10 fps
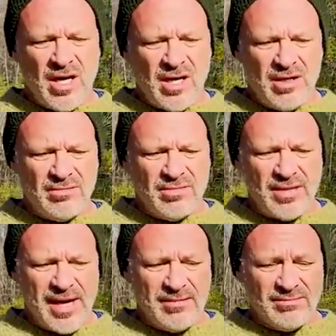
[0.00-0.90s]
uh,
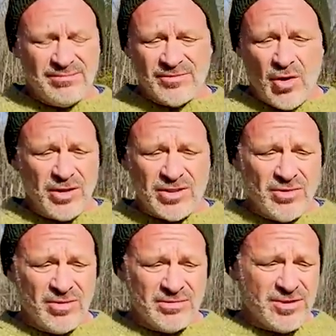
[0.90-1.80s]
that
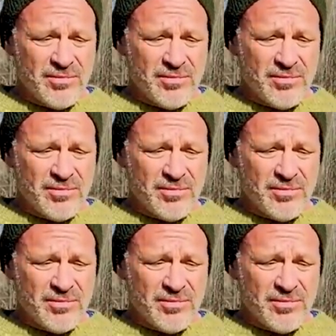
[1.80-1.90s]
also